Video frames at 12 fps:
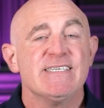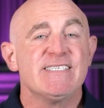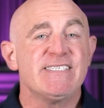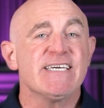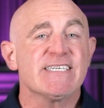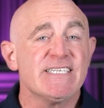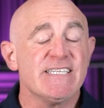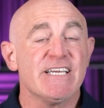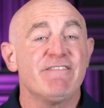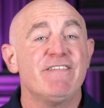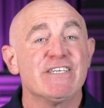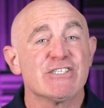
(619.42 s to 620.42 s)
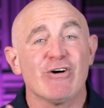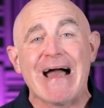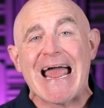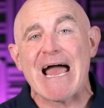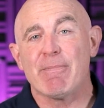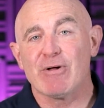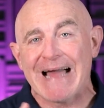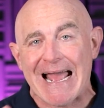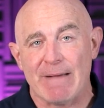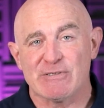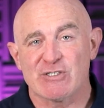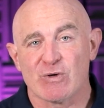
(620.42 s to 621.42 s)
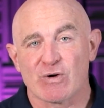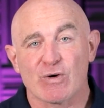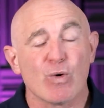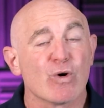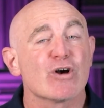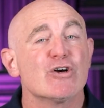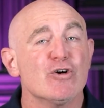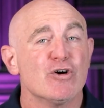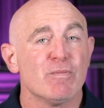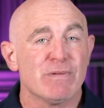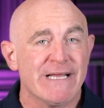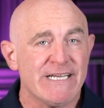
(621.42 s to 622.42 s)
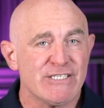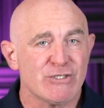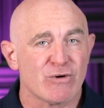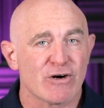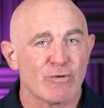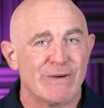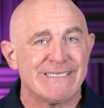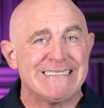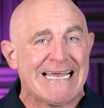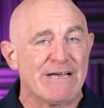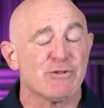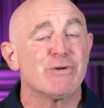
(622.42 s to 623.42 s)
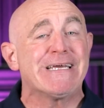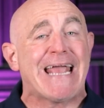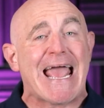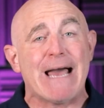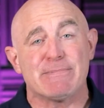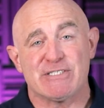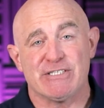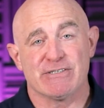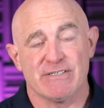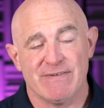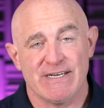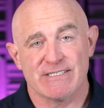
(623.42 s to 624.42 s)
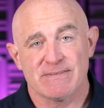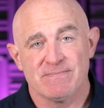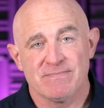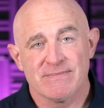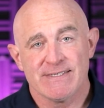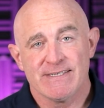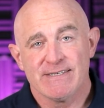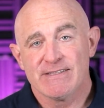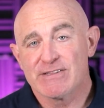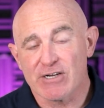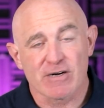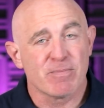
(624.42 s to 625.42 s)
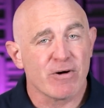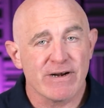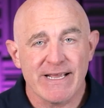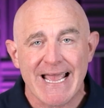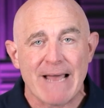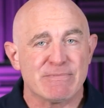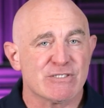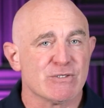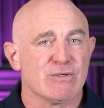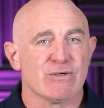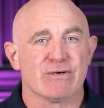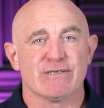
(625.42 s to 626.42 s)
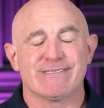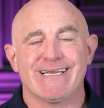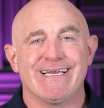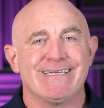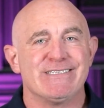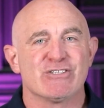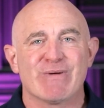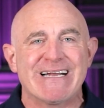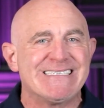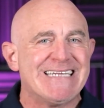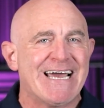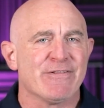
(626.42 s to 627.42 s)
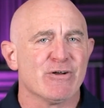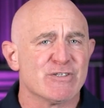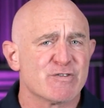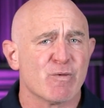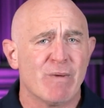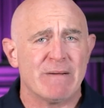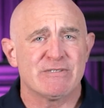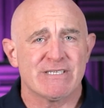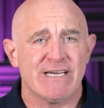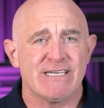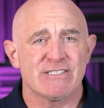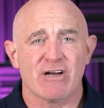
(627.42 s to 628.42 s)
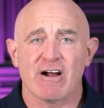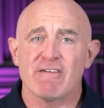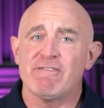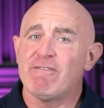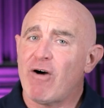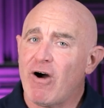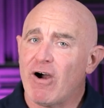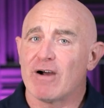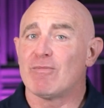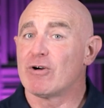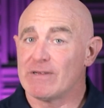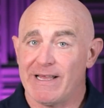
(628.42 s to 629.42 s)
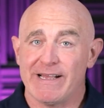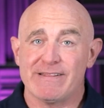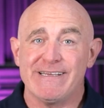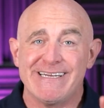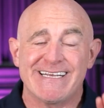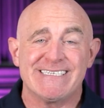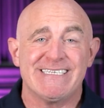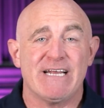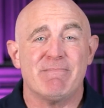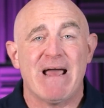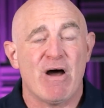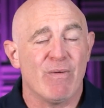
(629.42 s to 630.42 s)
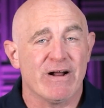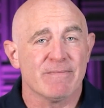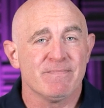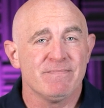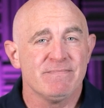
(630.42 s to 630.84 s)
Stick to the official Apple App Store or Google Play Store when downloading apps to your device. Third party app stores and direct downloads from websites are far more likely to contain malware.